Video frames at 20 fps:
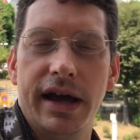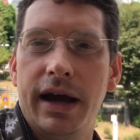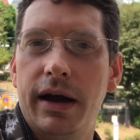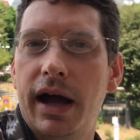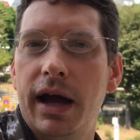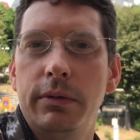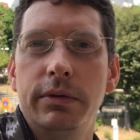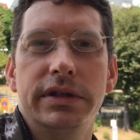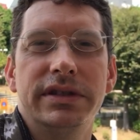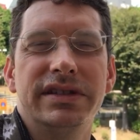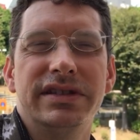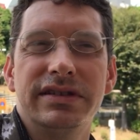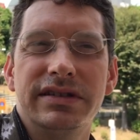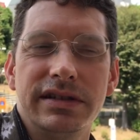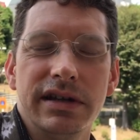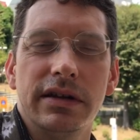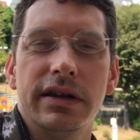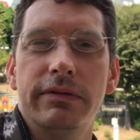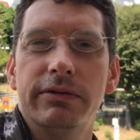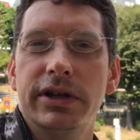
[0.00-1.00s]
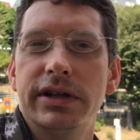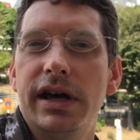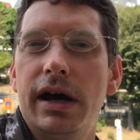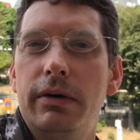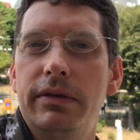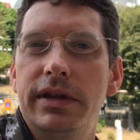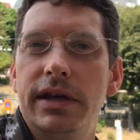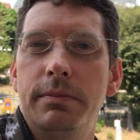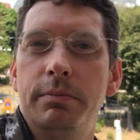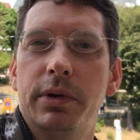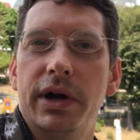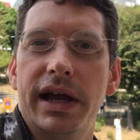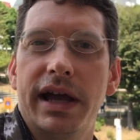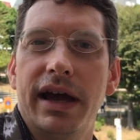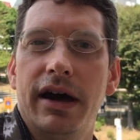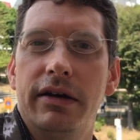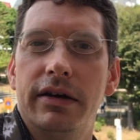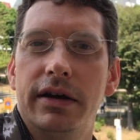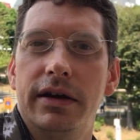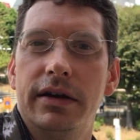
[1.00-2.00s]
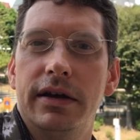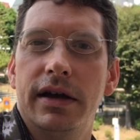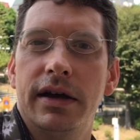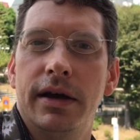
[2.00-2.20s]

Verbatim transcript: I, I would still every now and then break out a,